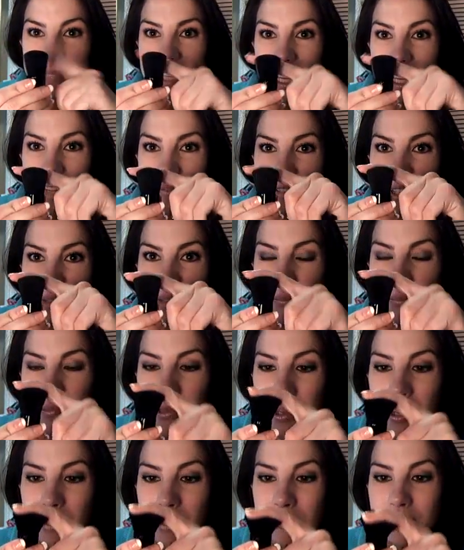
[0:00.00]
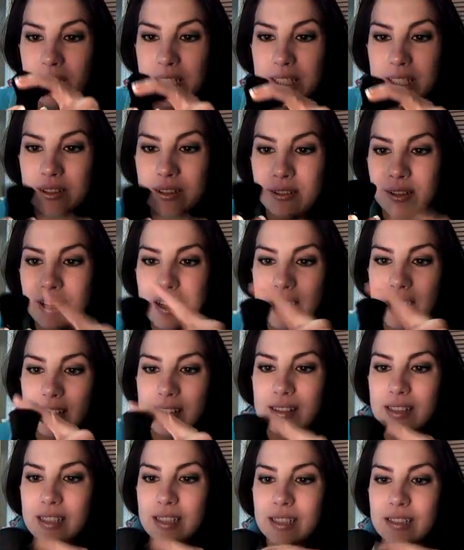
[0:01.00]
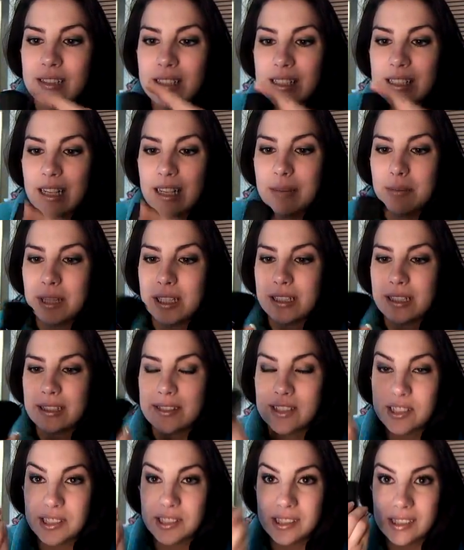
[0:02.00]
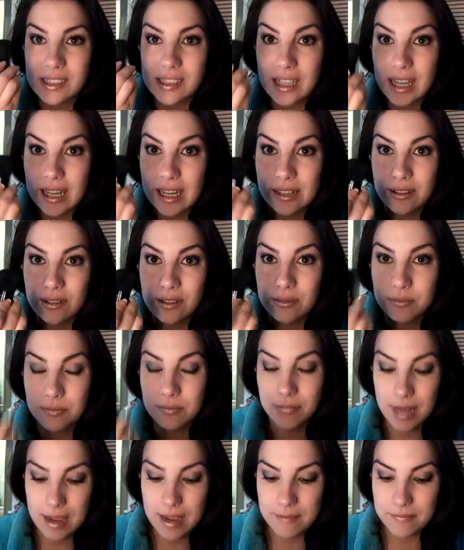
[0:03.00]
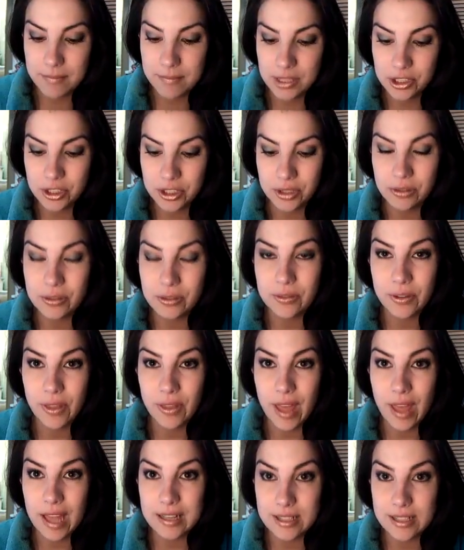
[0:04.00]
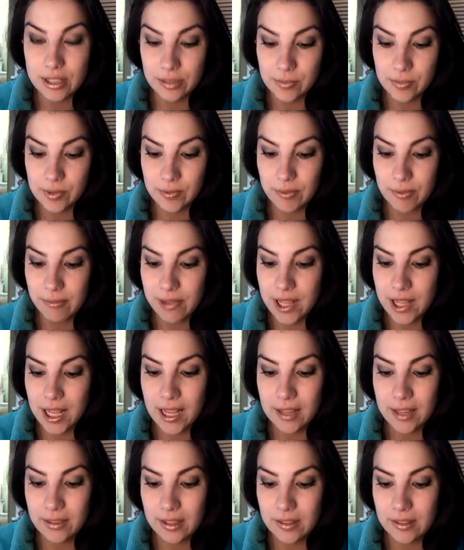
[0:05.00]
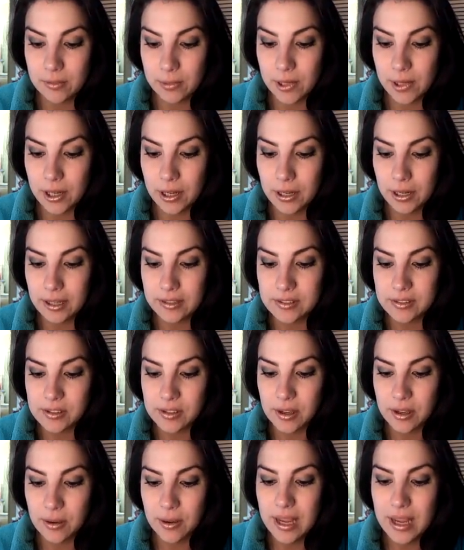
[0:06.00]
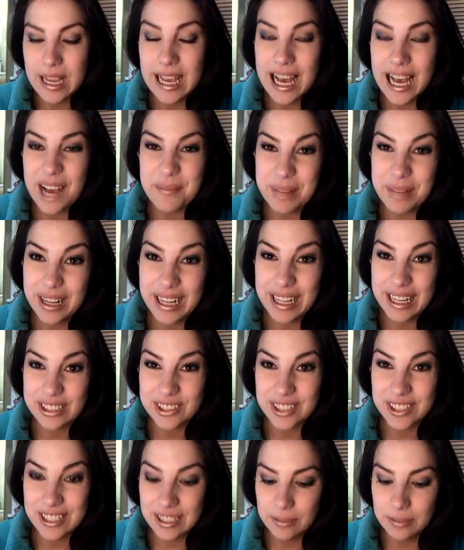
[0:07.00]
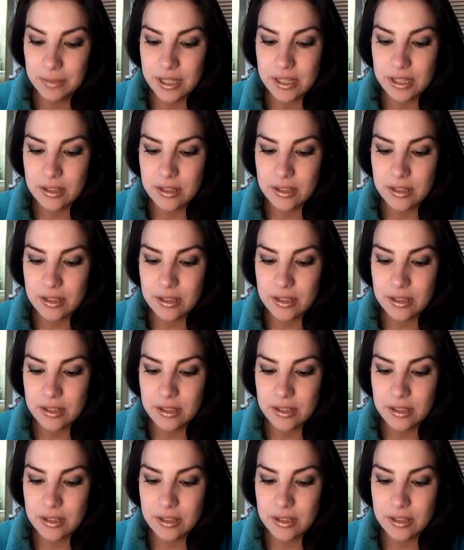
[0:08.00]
cut very blunt right across, and I mean it just, I don't have much use for that in terms of applying these products, so I'm not actually going to be